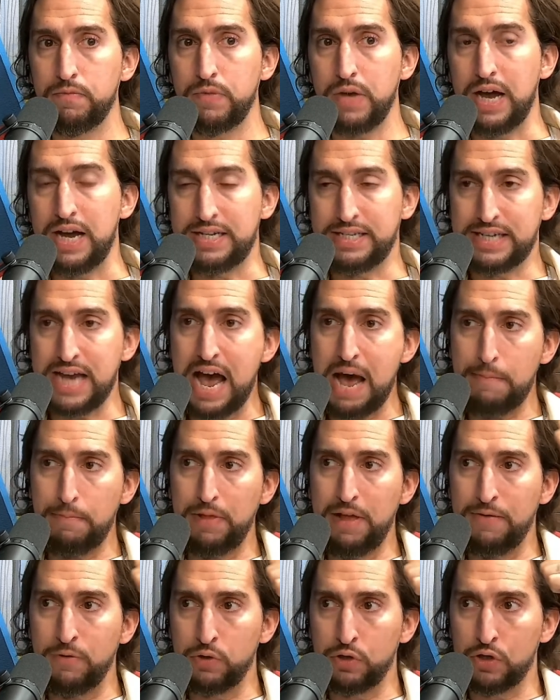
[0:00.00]
a top
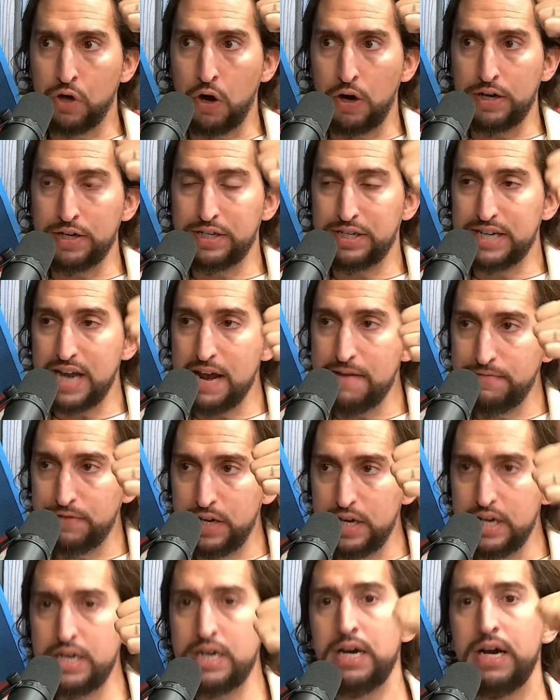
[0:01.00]
level starting
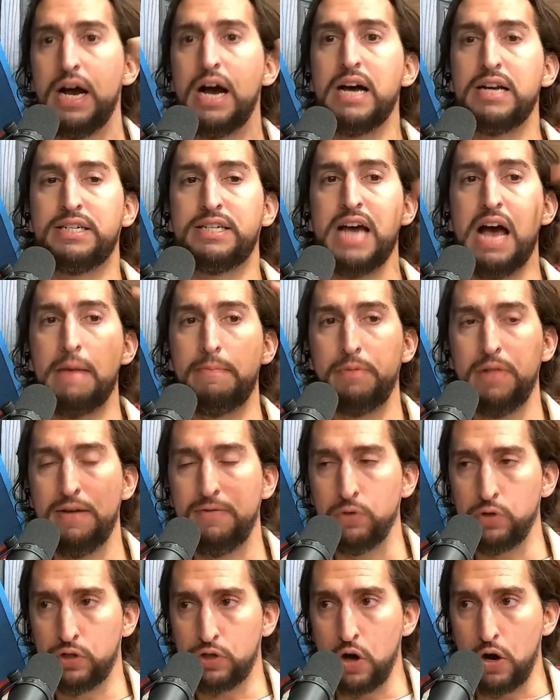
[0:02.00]
safety, a top
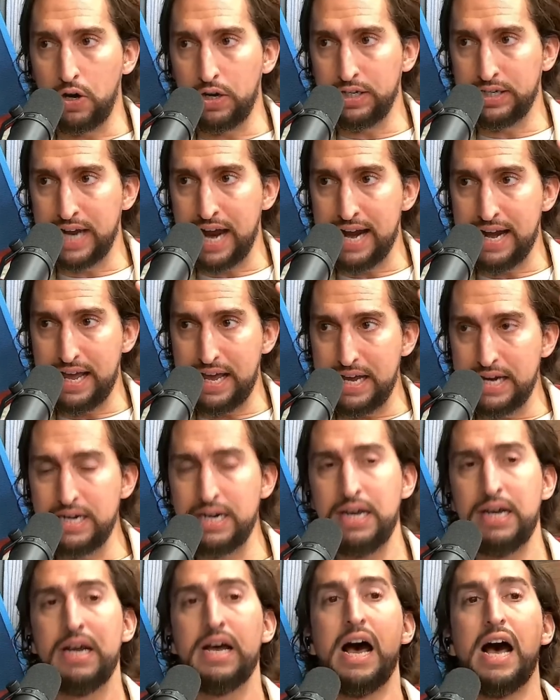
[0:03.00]
level starting tight end,